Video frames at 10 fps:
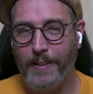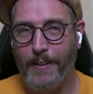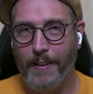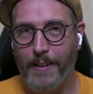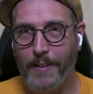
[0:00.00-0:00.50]

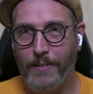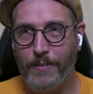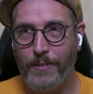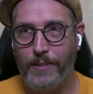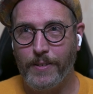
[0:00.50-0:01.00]

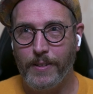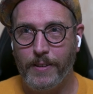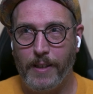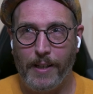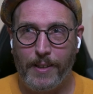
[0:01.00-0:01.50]
And
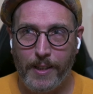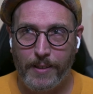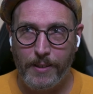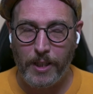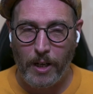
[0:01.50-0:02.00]
I think
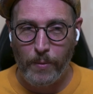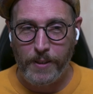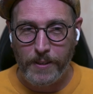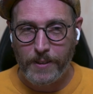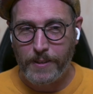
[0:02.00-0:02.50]
that Tauri
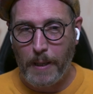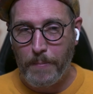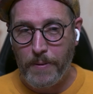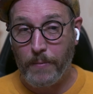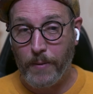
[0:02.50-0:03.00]
is a step
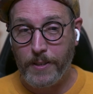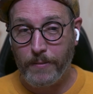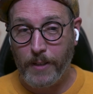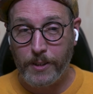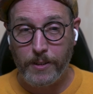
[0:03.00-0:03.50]
in that right
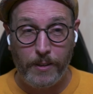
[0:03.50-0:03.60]
direction.